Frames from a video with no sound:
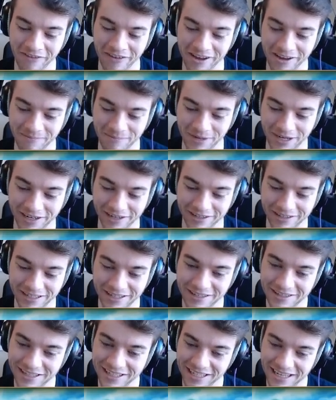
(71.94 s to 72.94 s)
him because he
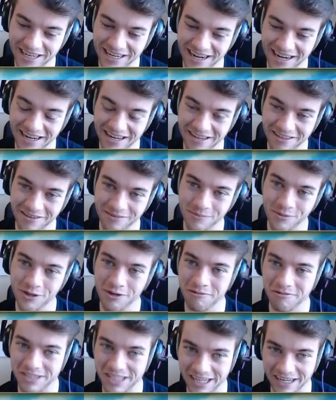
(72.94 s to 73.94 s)
doesn't get any other
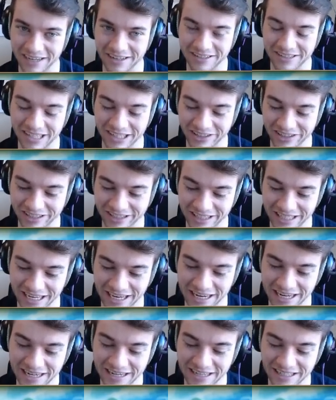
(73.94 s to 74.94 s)
moves that I necessarily
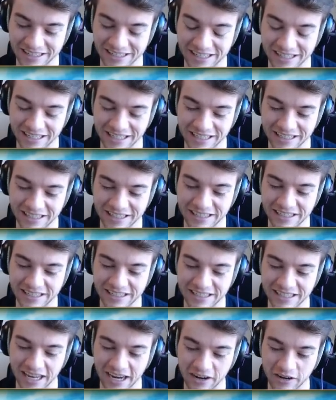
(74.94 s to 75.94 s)

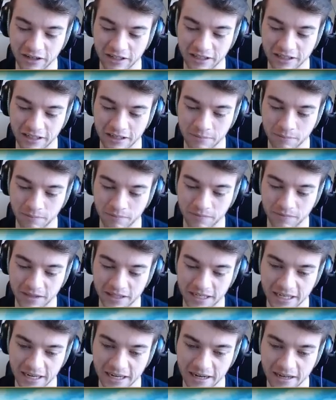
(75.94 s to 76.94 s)
necessarily
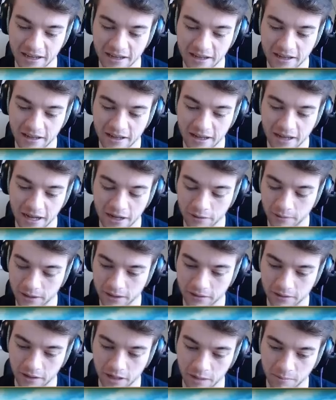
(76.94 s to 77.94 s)
need. How do I
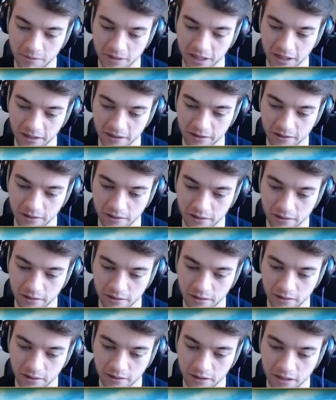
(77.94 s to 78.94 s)
update?
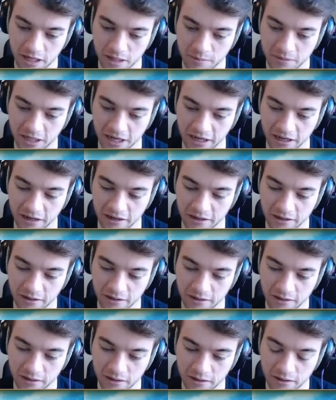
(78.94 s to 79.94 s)
Updated.
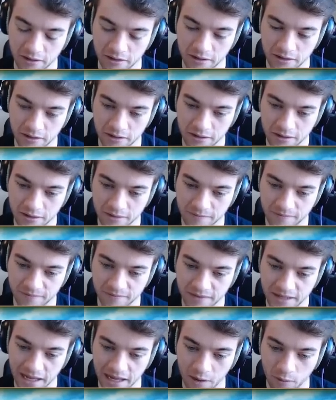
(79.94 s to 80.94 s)

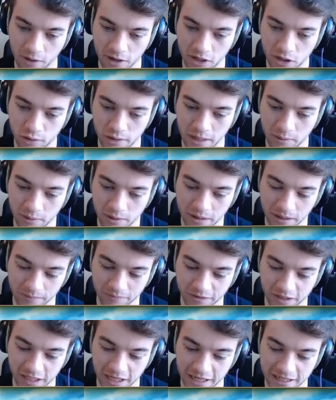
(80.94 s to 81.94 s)
I want to trade with the...
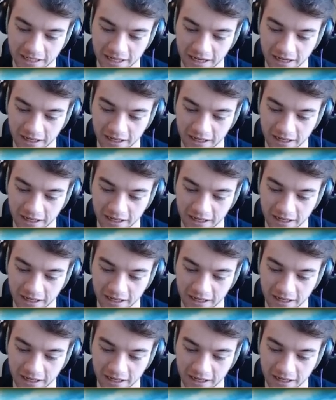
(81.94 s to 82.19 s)
God dang